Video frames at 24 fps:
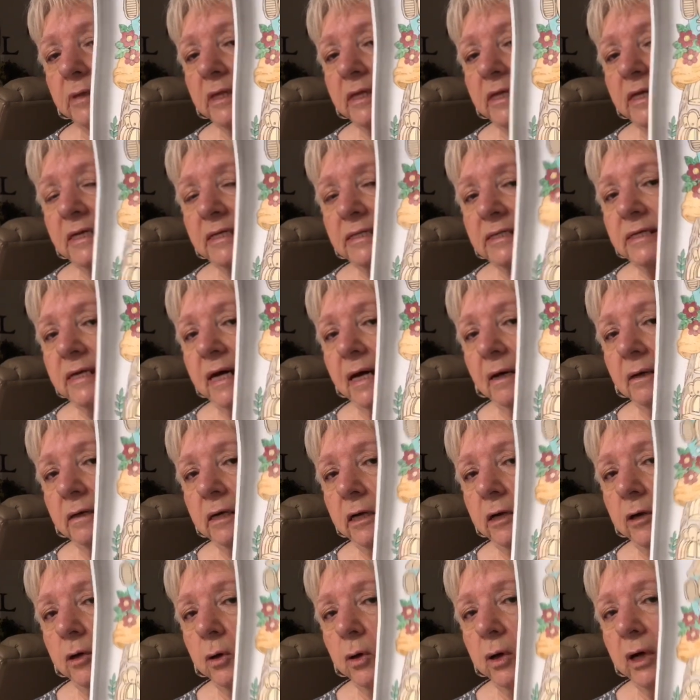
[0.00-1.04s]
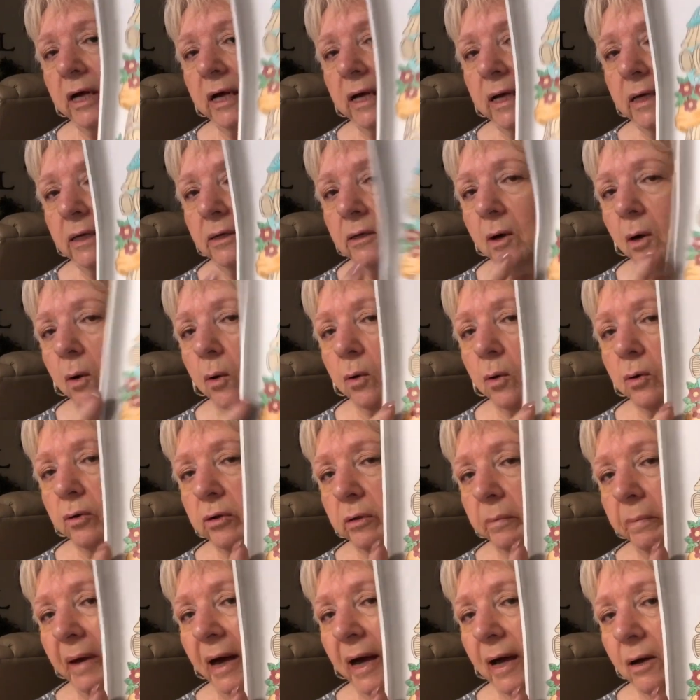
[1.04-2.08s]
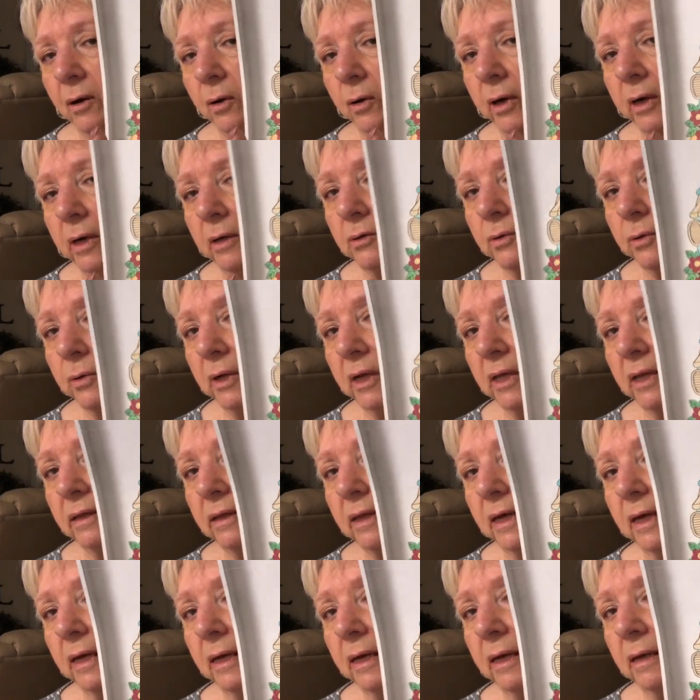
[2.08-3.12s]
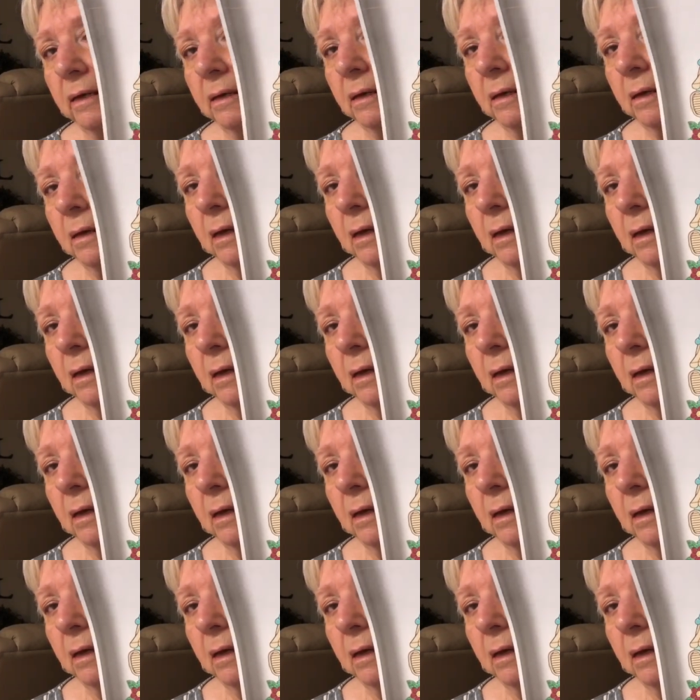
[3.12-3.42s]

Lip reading: this down here in, or the background or anything in.